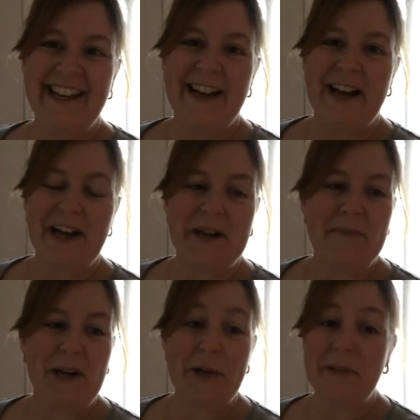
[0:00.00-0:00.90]

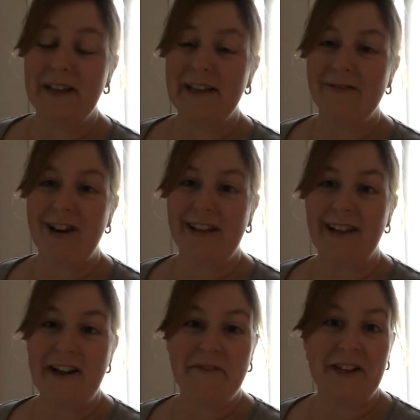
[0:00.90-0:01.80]
I hope you like
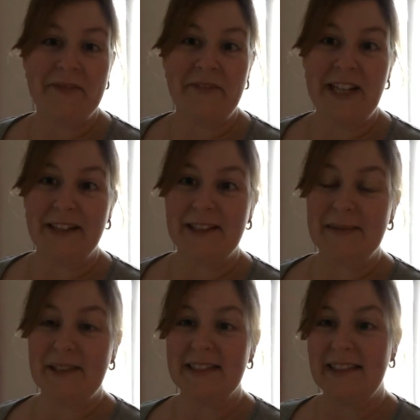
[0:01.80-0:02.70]
live random videos,
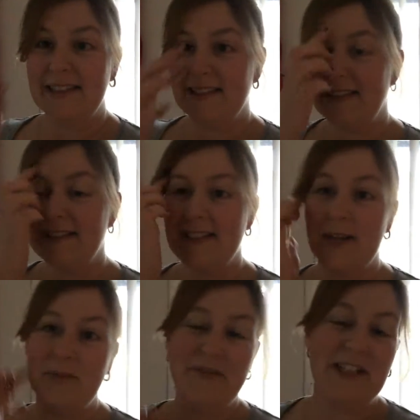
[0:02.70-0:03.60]
because that's the
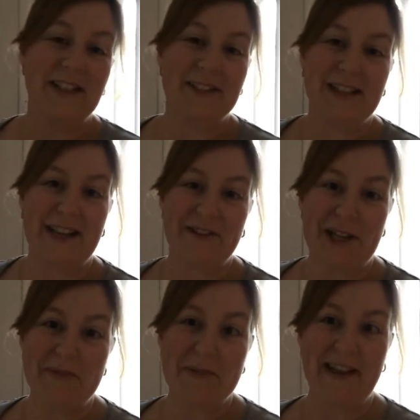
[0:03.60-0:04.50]
type of videos I have
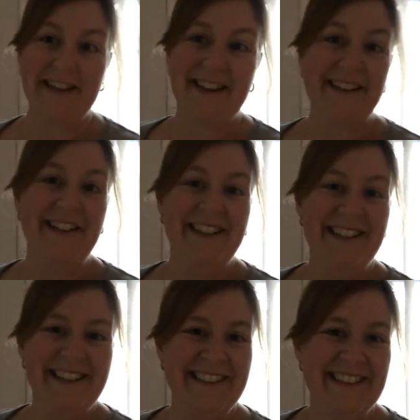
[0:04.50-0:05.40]
time to make now.
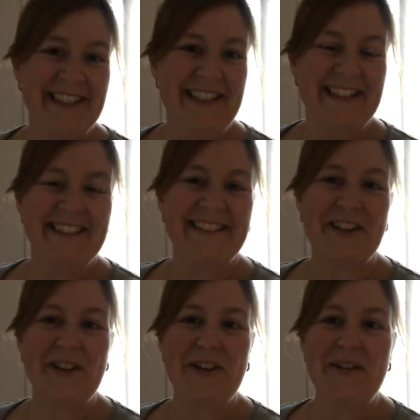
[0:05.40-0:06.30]

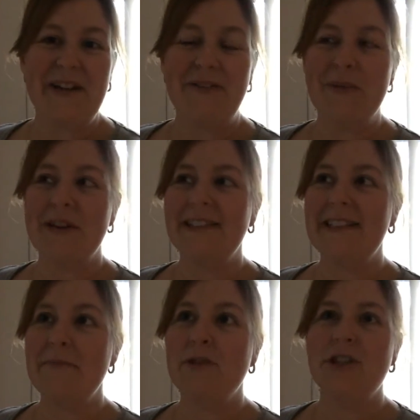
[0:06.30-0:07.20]
So if you want to
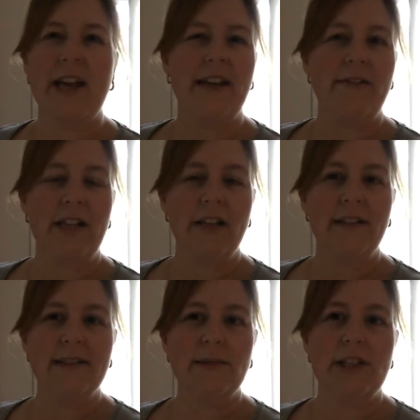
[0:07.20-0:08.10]
see more chatty
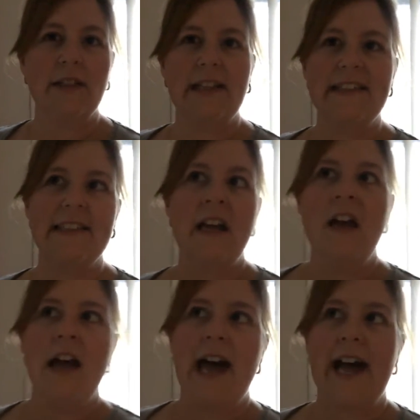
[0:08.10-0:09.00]
videos, which are less
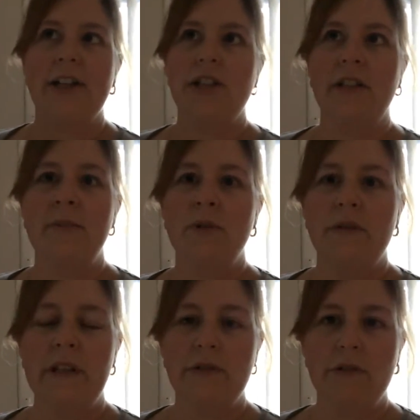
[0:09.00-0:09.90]
actually
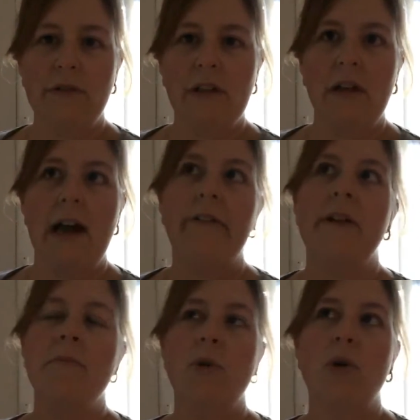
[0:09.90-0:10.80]
moving through real life
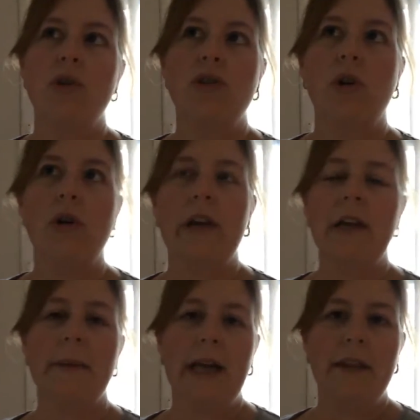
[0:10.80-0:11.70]
and more
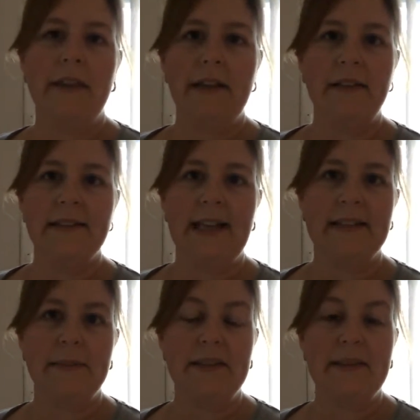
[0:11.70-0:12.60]
talking about things
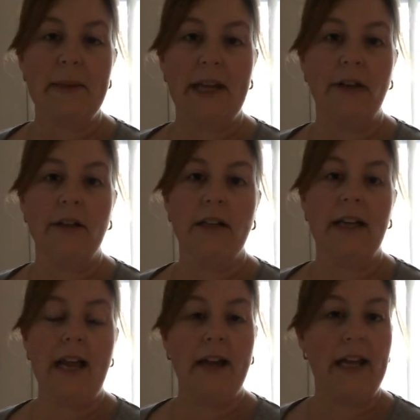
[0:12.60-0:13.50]
as a busy parent and
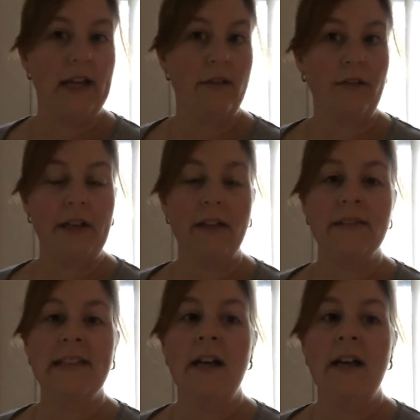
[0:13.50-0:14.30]
how to handle things,